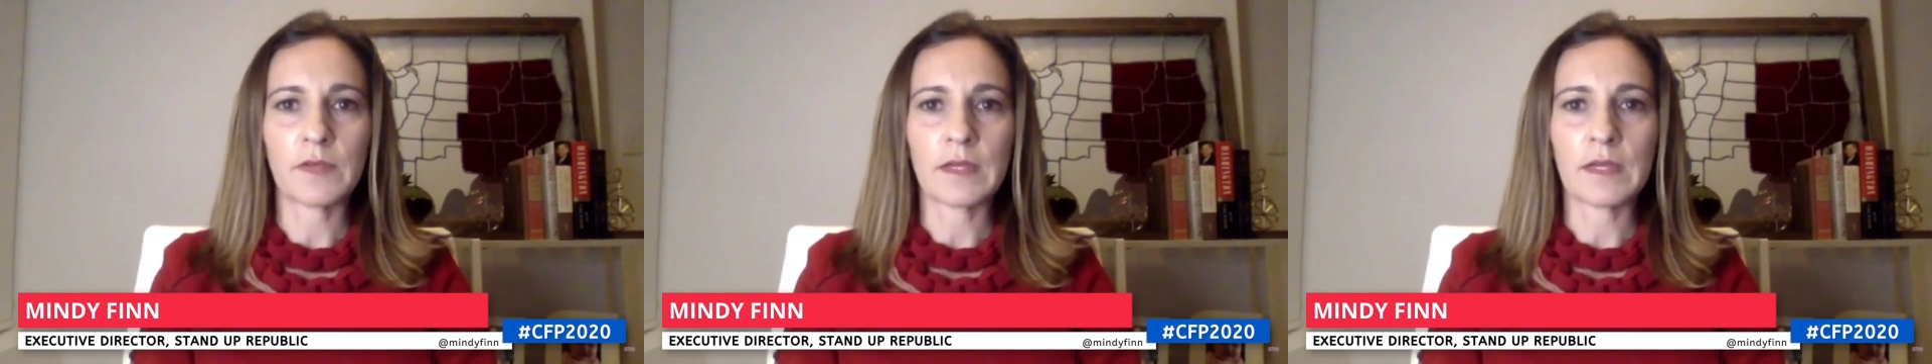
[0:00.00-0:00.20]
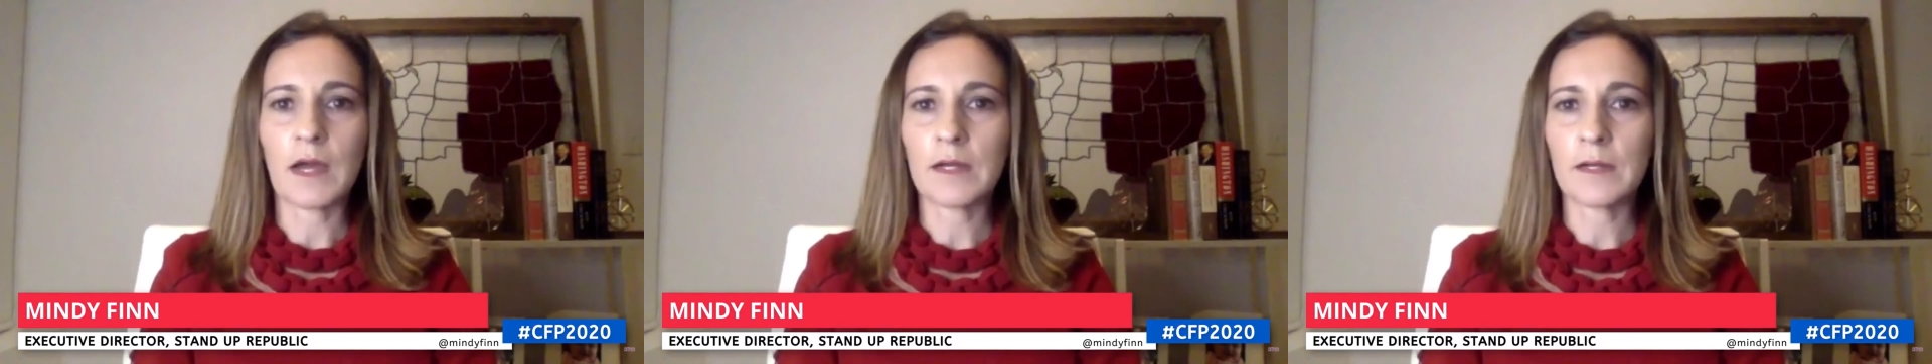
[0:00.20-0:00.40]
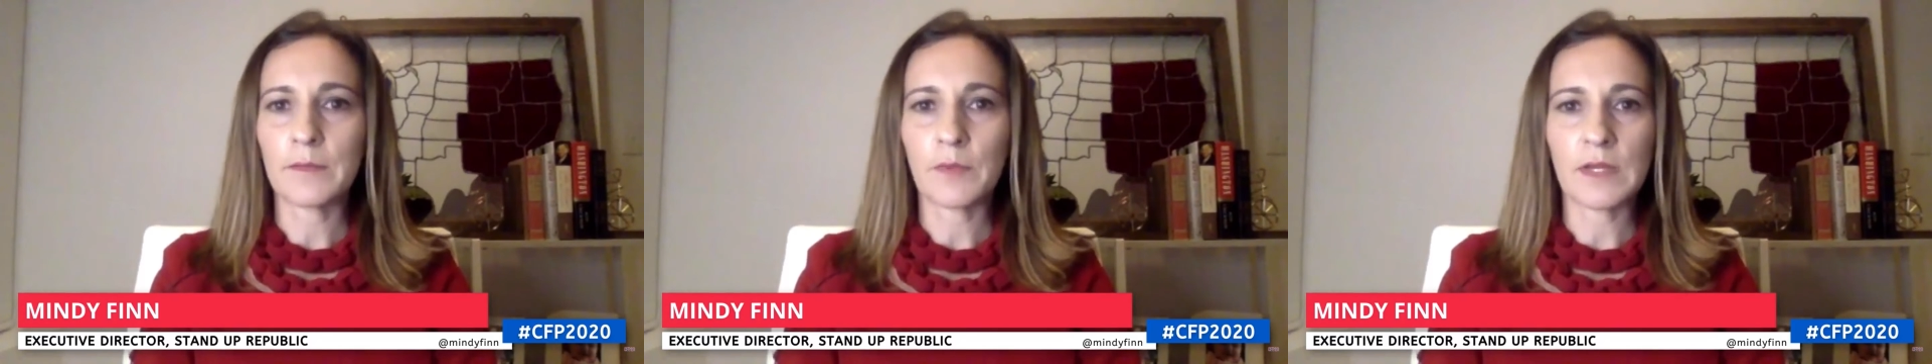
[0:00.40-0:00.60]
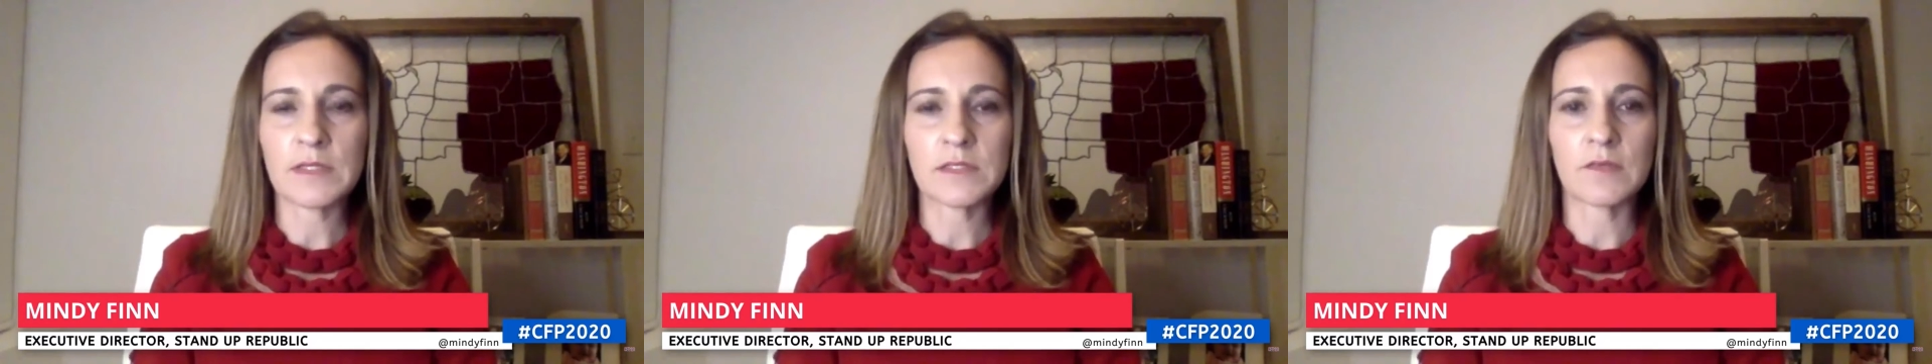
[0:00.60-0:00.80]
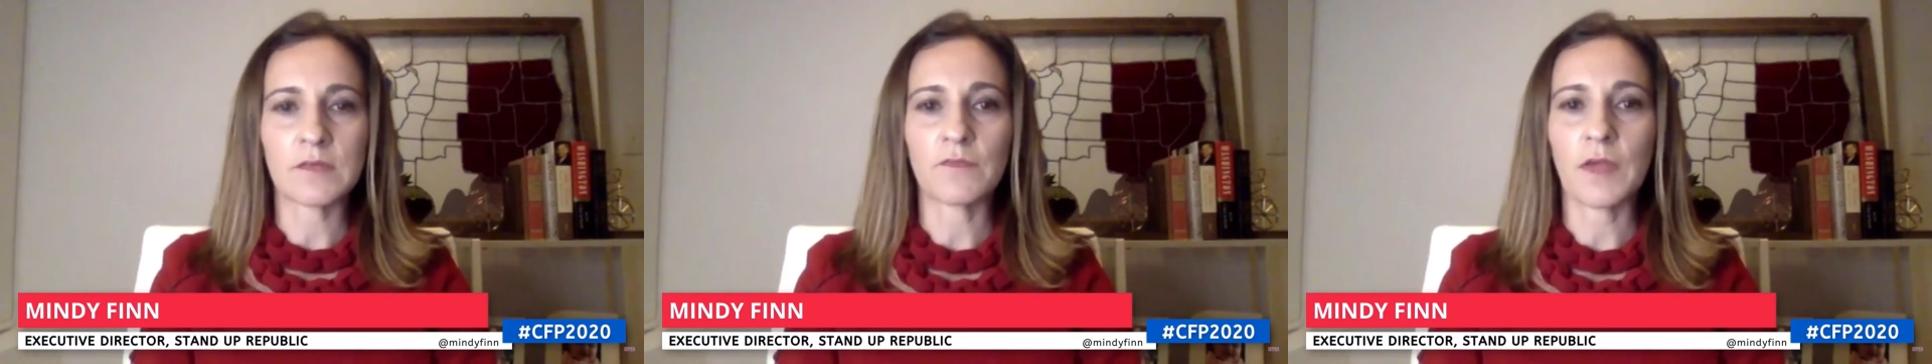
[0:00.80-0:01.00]

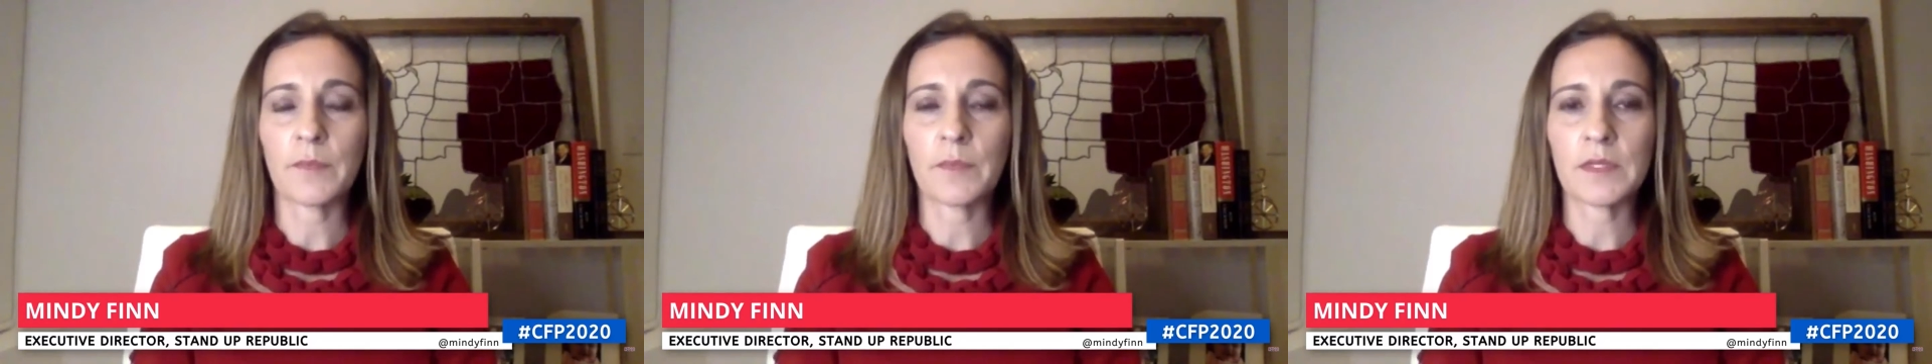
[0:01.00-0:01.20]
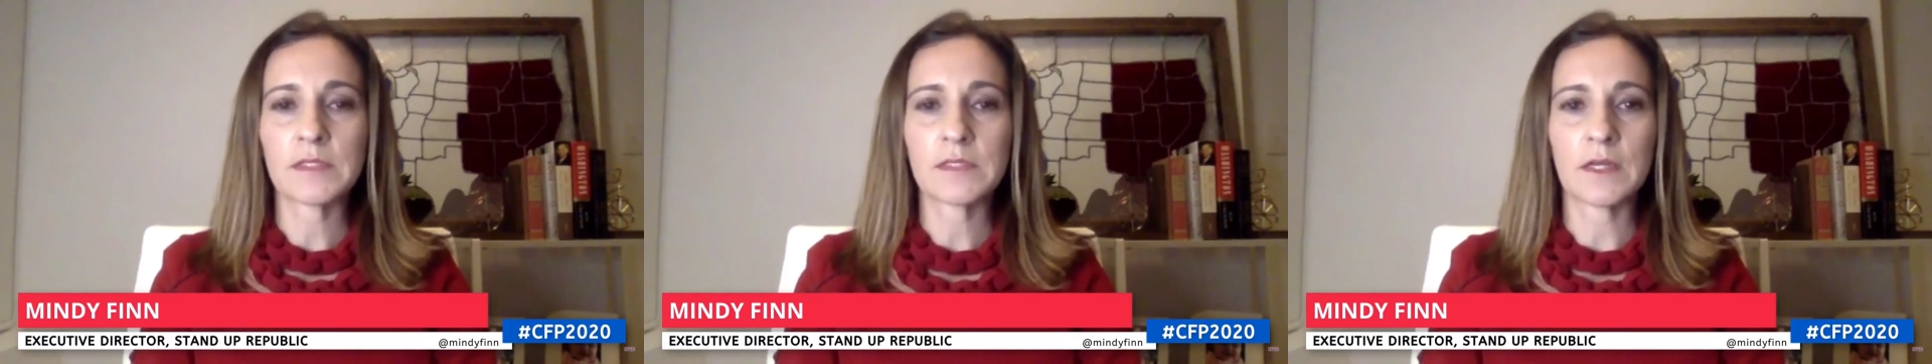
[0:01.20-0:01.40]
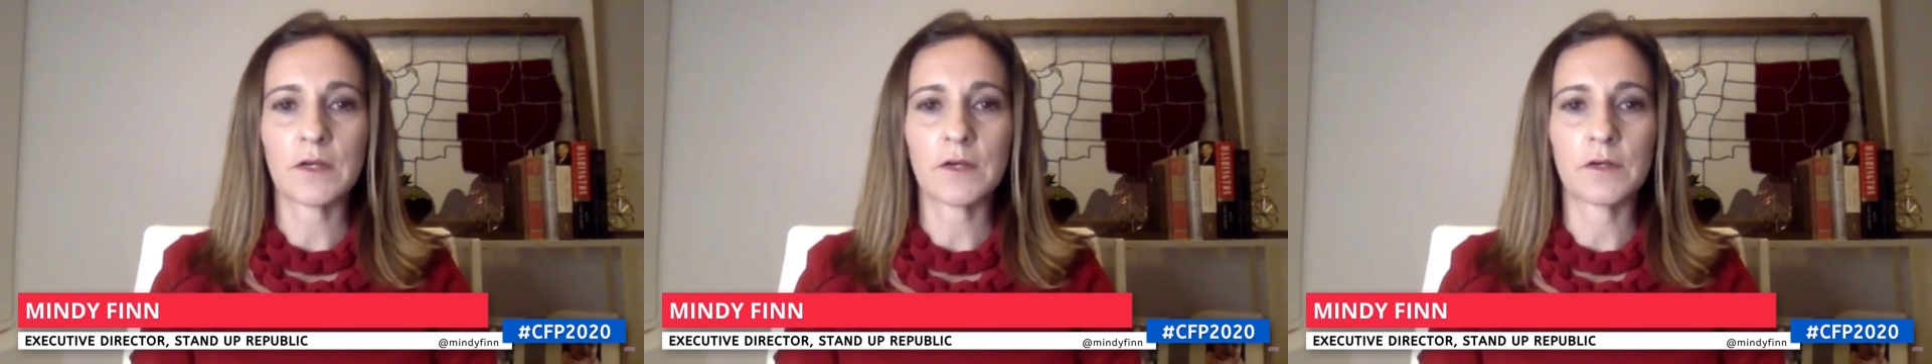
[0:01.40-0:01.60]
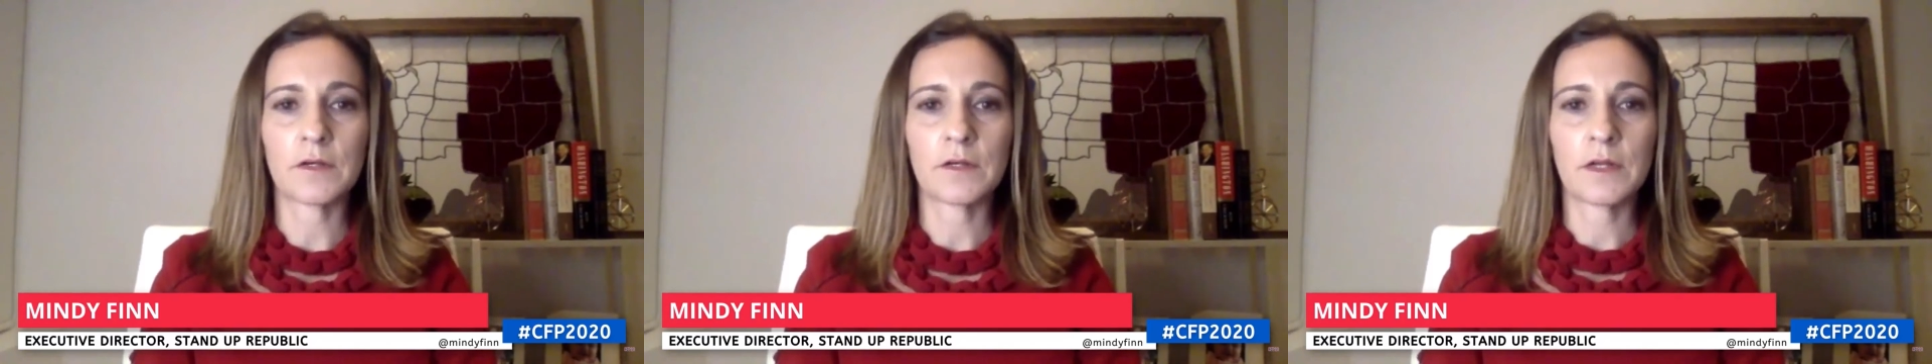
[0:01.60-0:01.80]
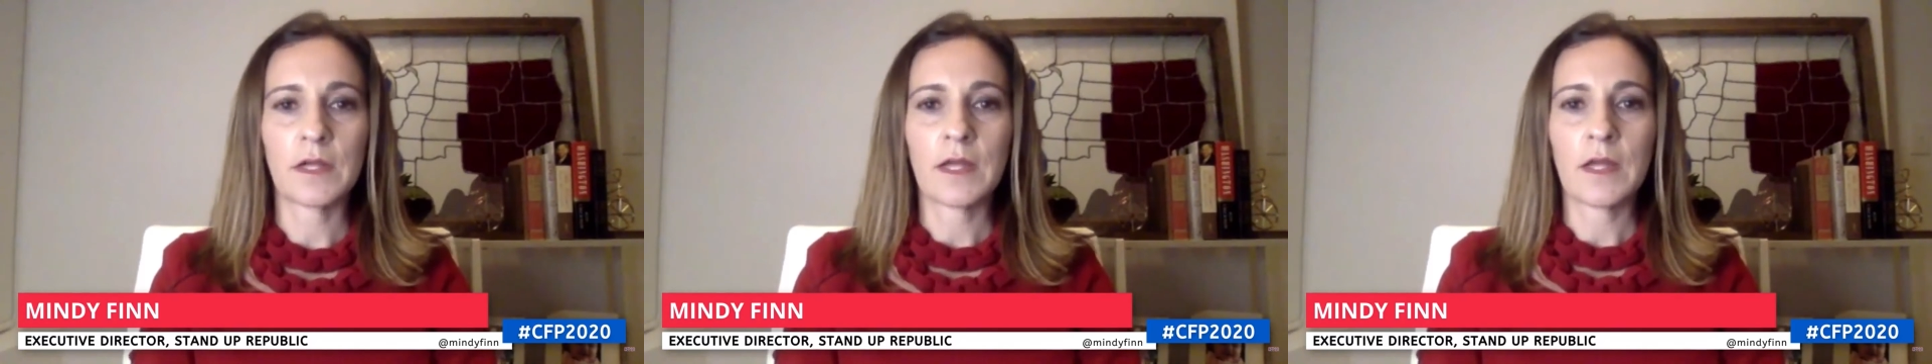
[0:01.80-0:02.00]
God-embracing, family-centered,